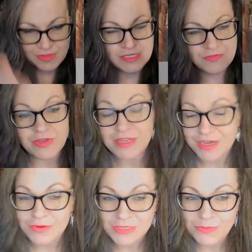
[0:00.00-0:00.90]
in this
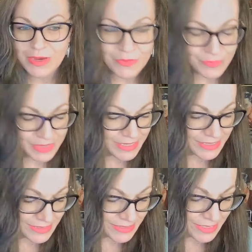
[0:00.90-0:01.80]
video as well when it
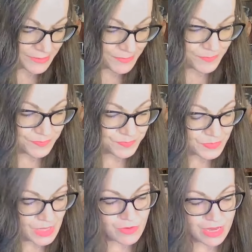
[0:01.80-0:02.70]
gets done.
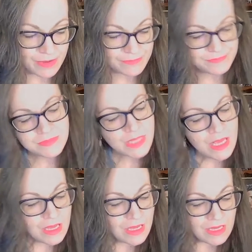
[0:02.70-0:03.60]
Okay.
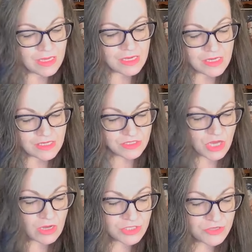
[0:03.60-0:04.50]

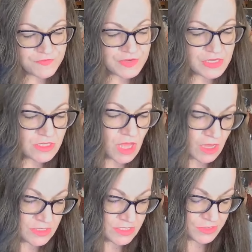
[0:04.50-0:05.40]
Dr. Phil
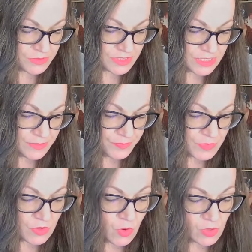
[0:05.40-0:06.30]
lawsuit.
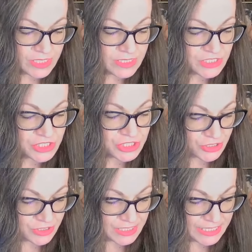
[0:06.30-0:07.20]
According to
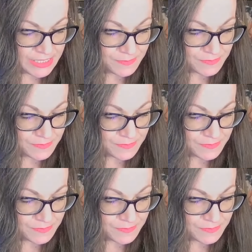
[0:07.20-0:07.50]
Shirley,